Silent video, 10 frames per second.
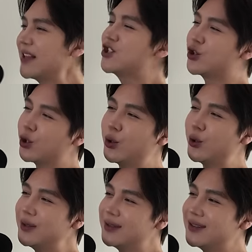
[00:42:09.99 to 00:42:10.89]
That's
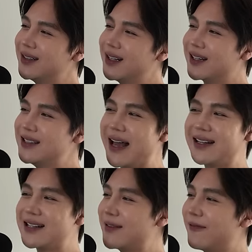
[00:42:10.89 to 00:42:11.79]
true. Kunde mm-hmm.
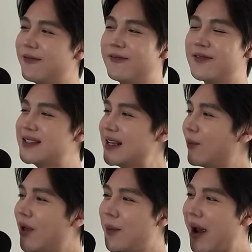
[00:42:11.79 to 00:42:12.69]
it doesn't
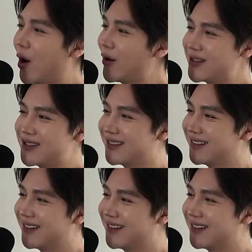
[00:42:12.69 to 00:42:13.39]
sit well in my heart.